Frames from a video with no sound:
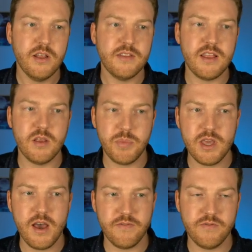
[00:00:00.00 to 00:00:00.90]
Then the
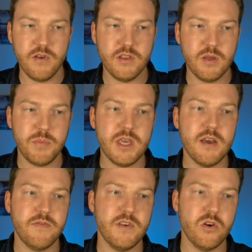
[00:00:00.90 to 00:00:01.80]

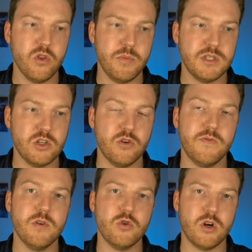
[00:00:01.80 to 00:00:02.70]
PFE or the potential
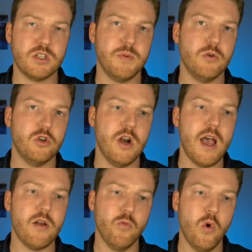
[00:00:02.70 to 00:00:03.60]
future exposure
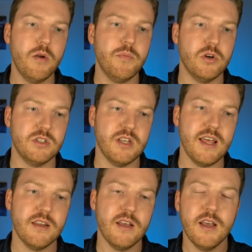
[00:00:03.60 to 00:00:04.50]
at
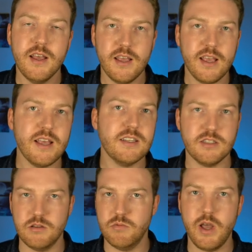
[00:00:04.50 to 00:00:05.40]
1%
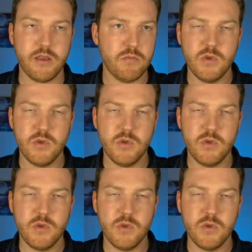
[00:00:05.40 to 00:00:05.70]
is like,